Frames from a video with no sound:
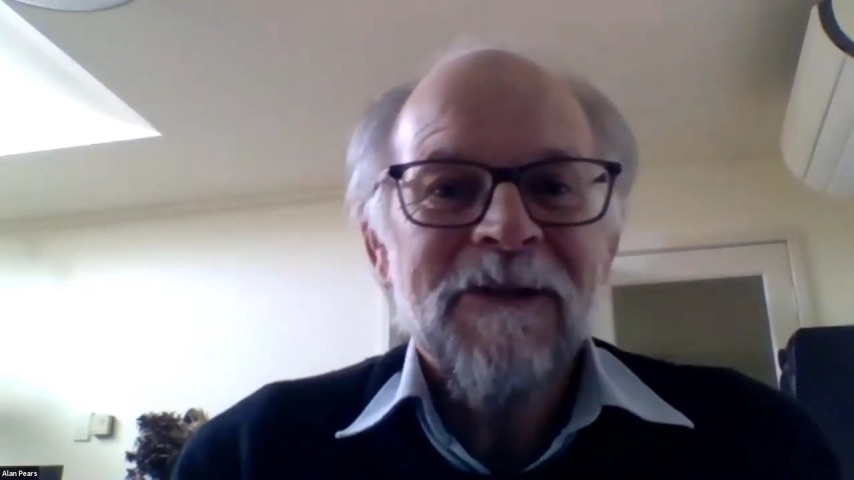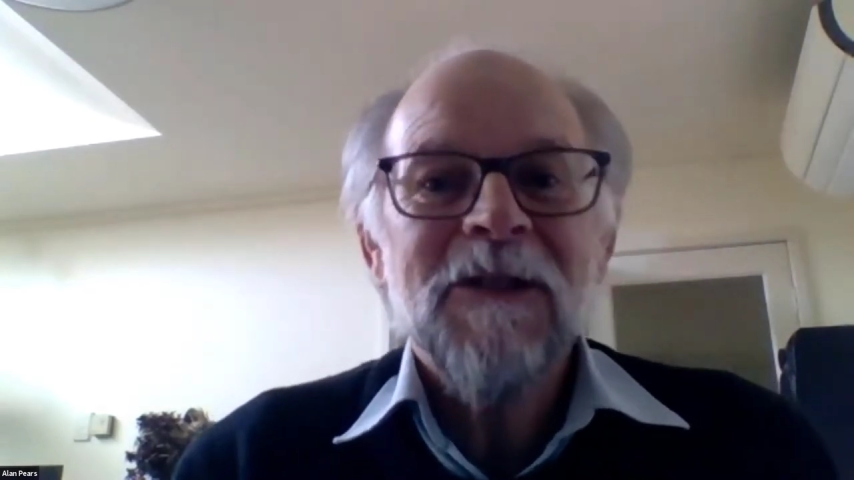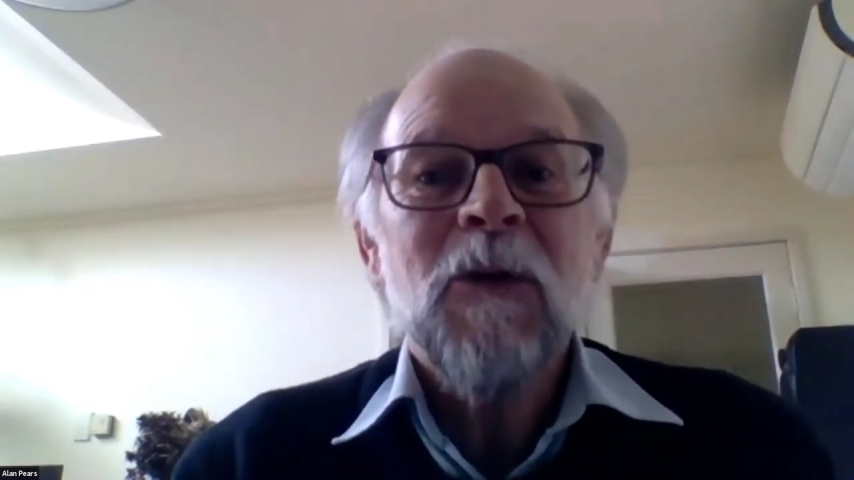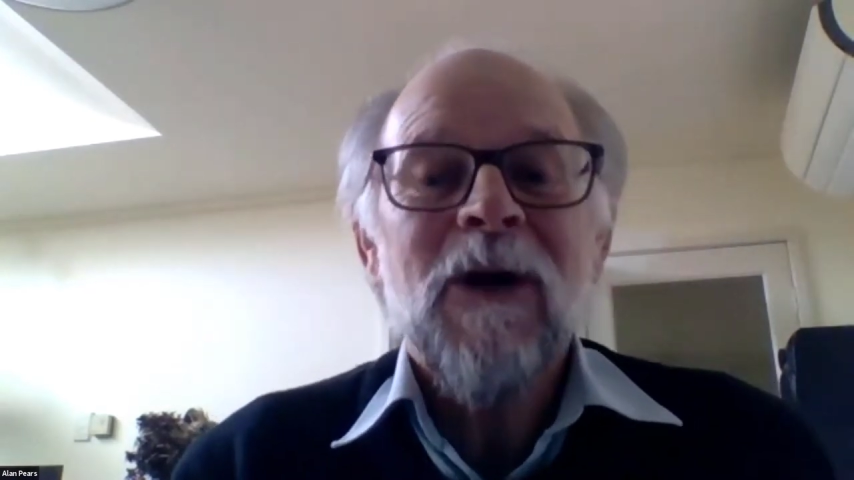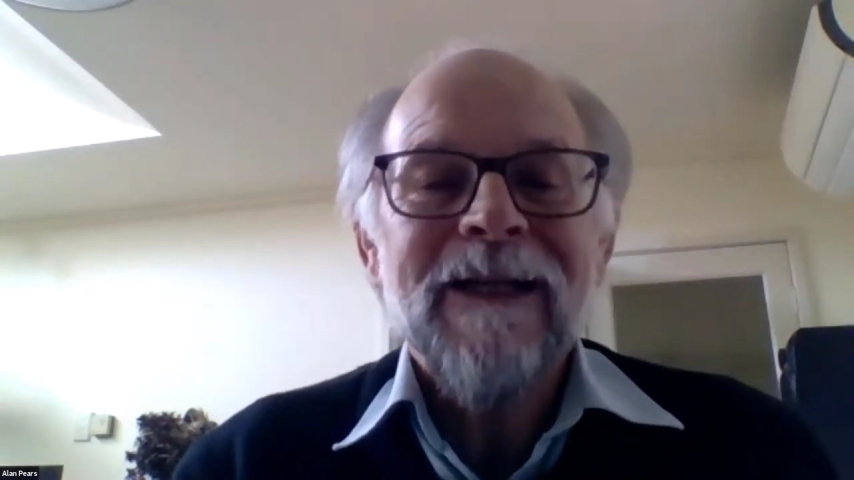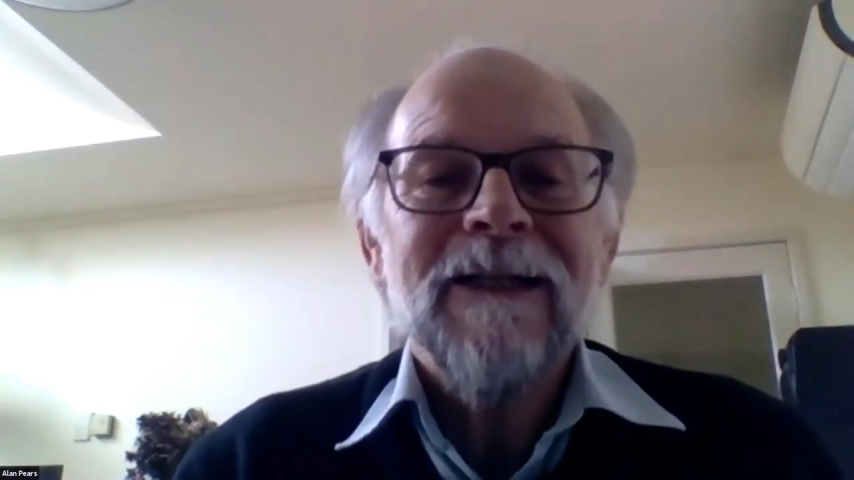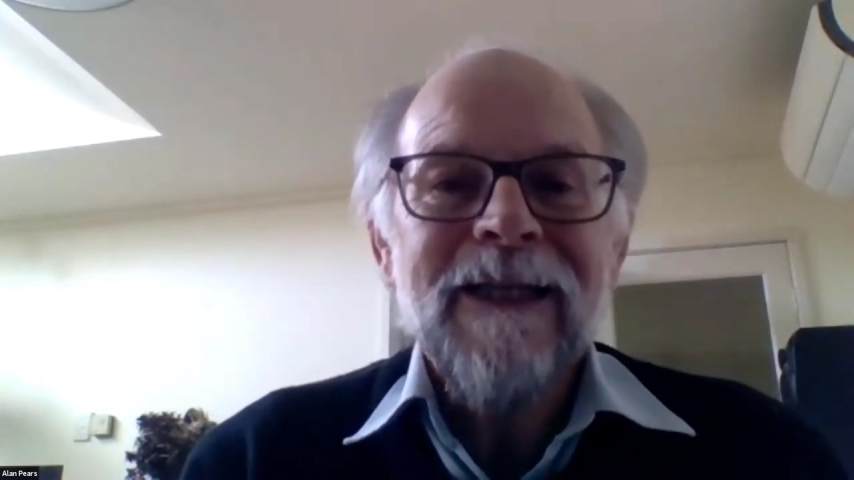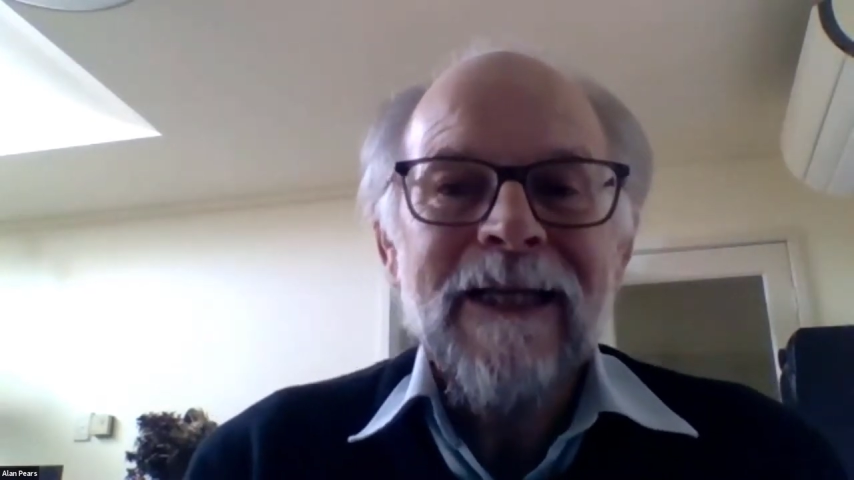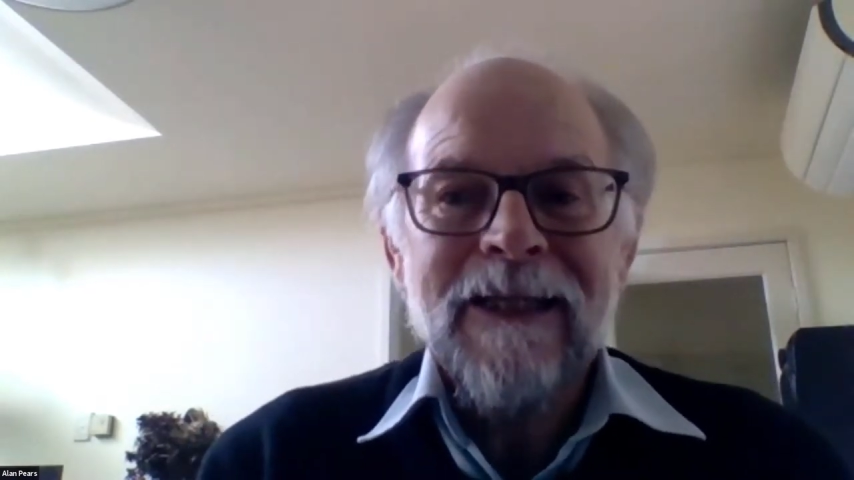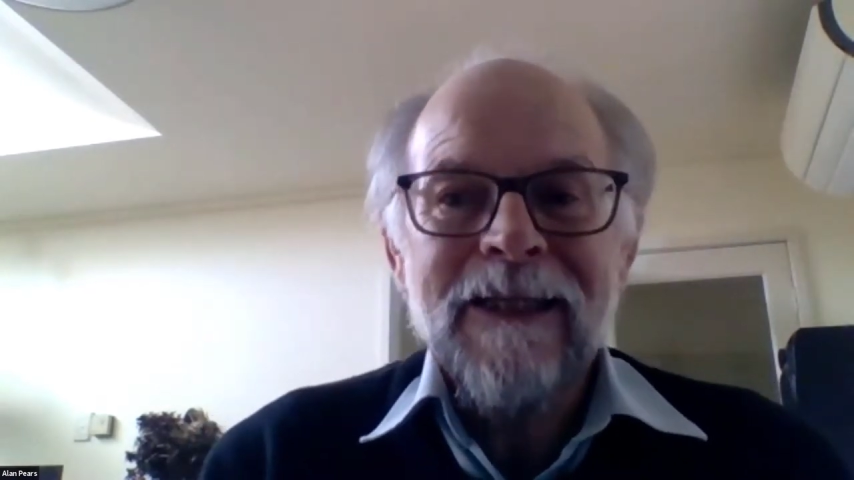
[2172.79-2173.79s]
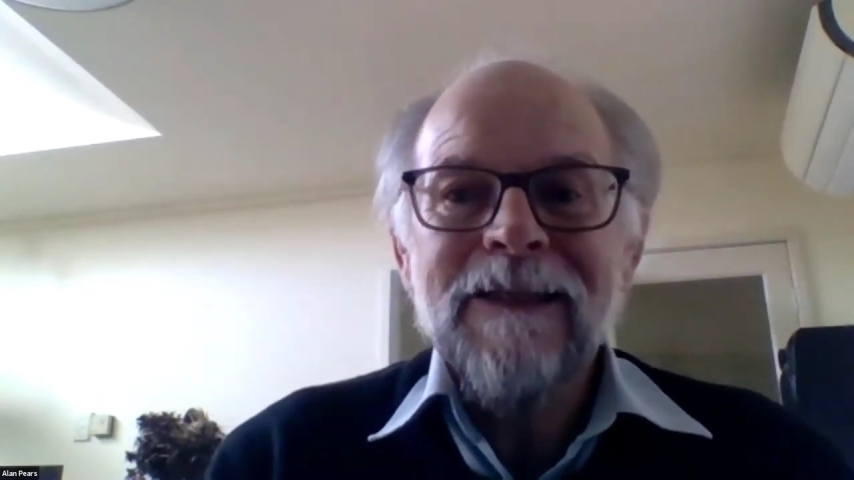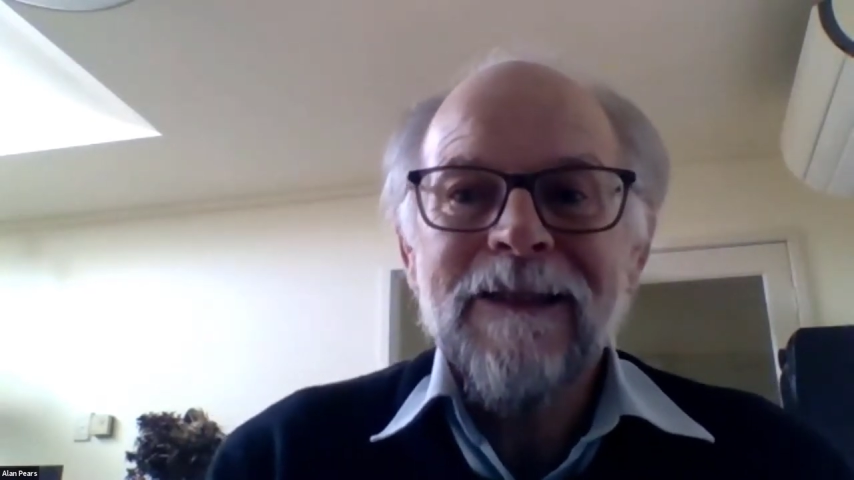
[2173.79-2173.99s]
it's quite clear